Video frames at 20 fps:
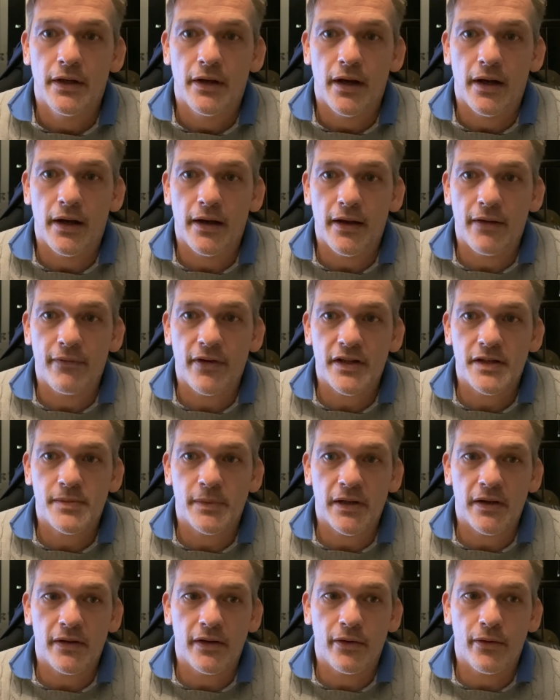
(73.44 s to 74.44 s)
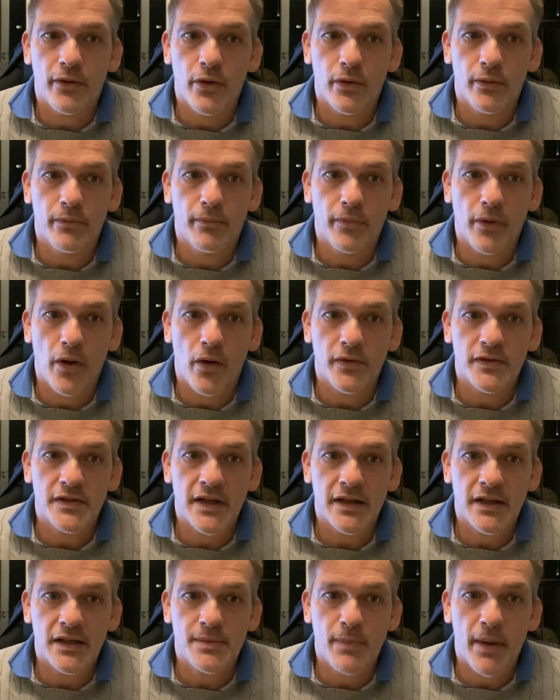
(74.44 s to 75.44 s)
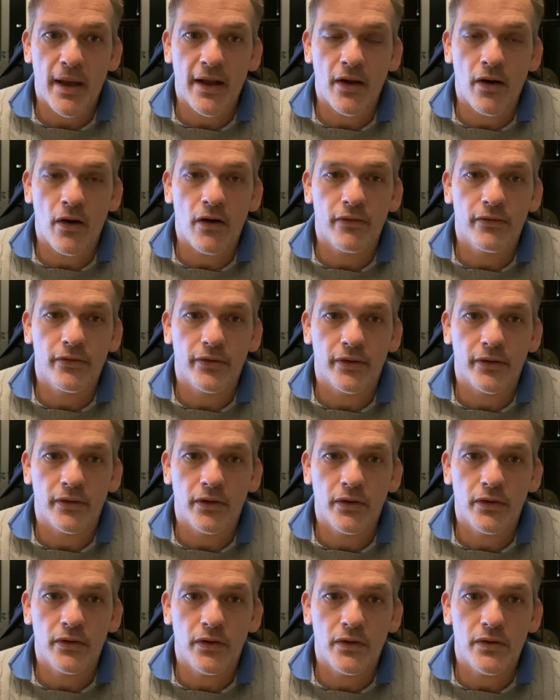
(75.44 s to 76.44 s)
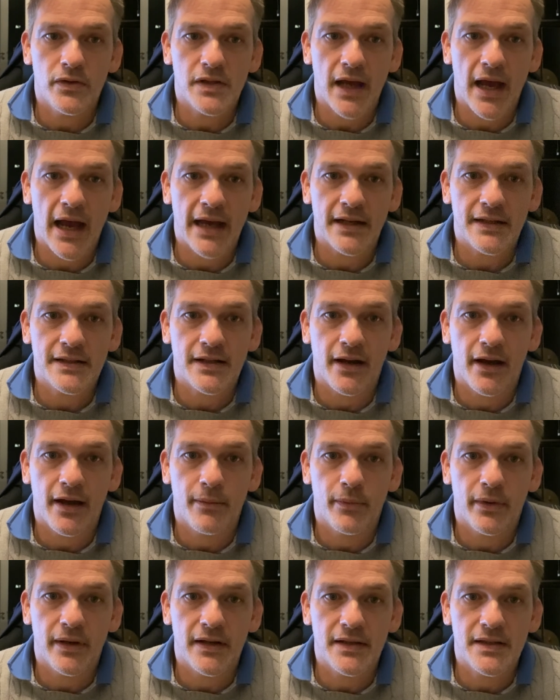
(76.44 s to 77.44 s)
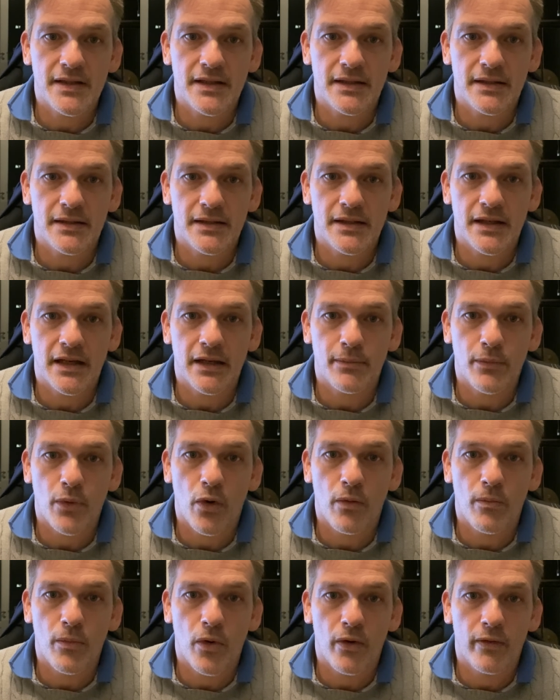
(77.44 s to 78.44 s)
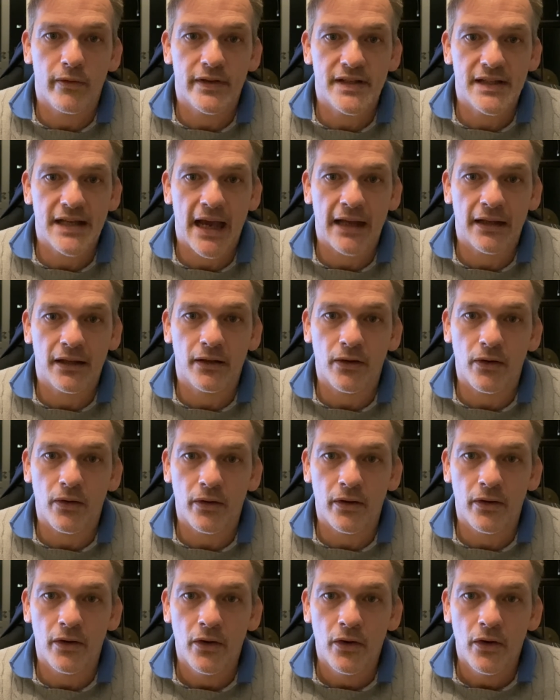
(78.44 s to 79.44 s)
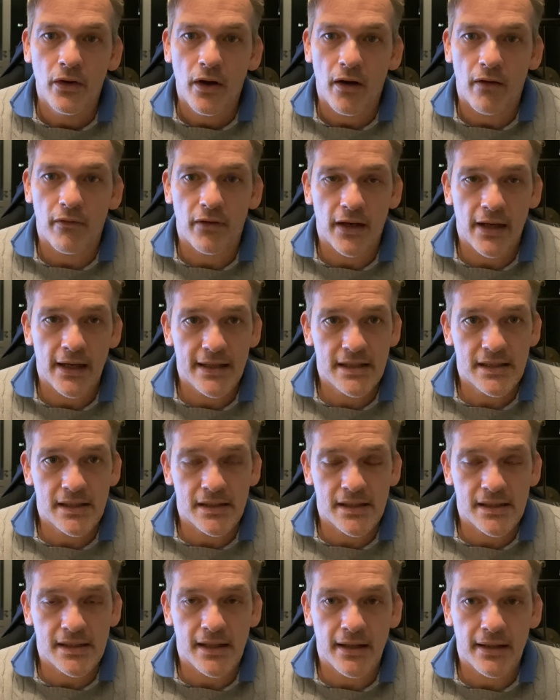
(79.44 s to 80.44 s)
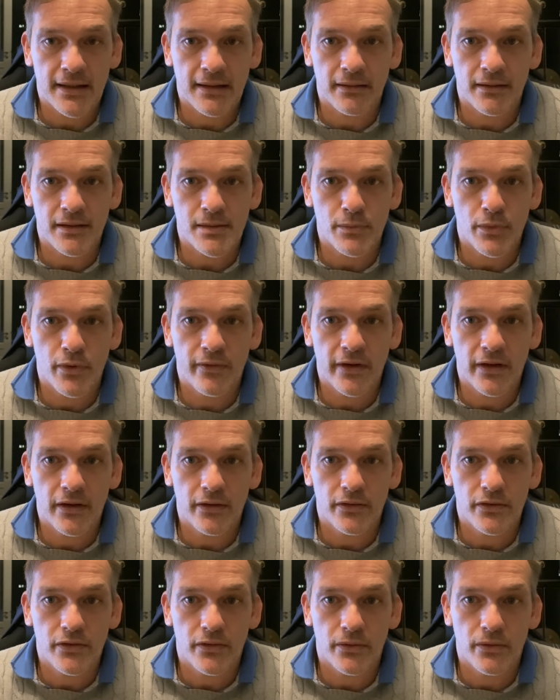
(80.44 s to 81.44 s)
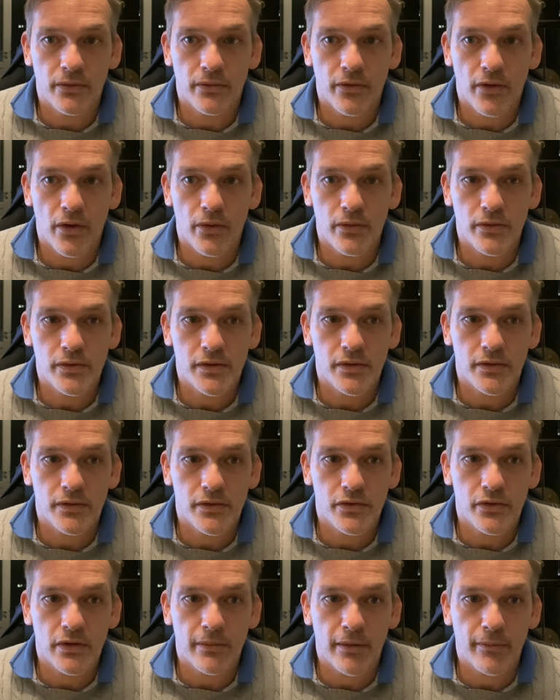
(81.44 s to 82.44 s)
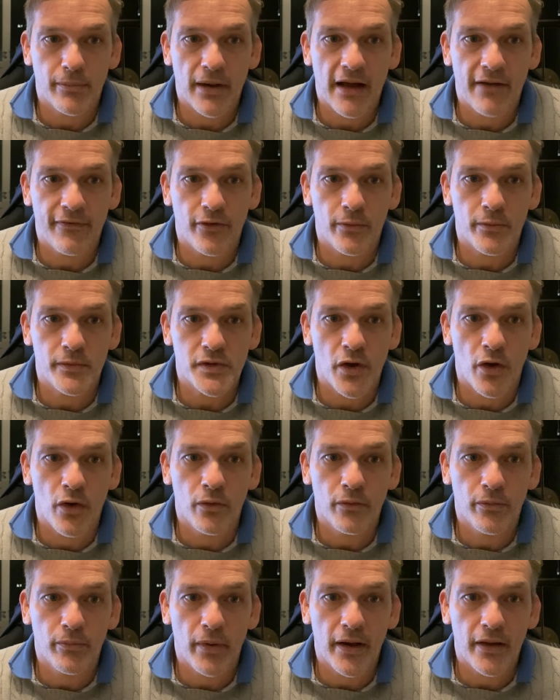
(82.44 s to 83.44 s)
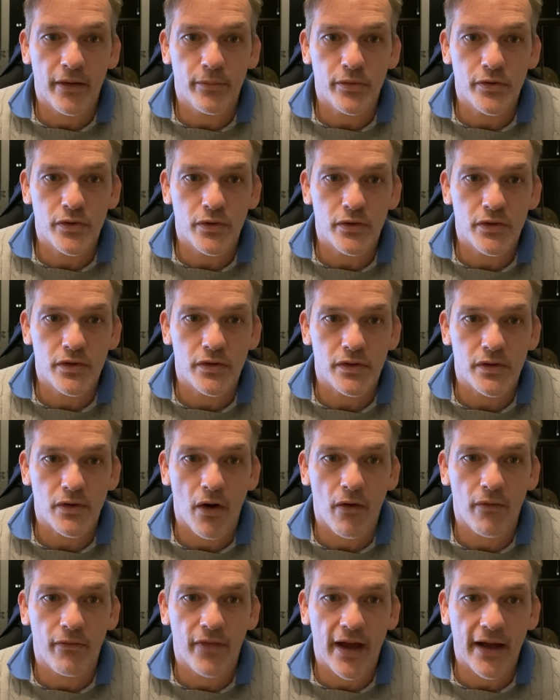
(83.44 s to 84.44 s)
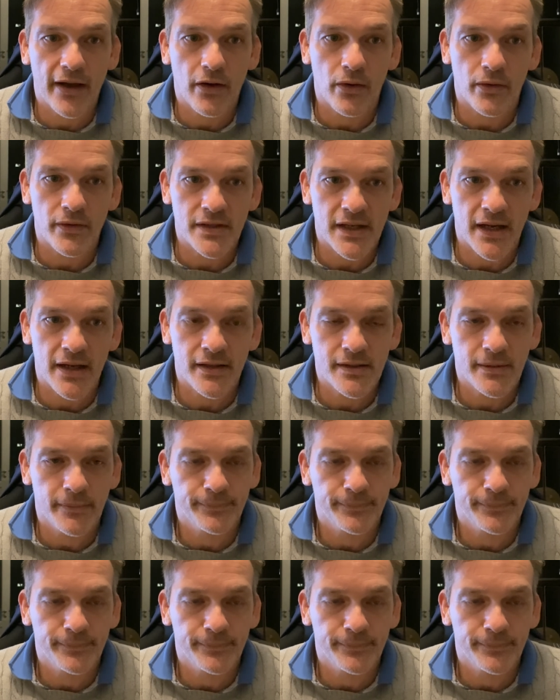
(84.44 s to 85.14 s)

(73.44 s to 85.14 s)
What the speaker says: investment in their own content is paying off, and good news at a time when it's seeing more and more of its catalog of licensed titles moving to those streaming platforms owned by the producers of that content.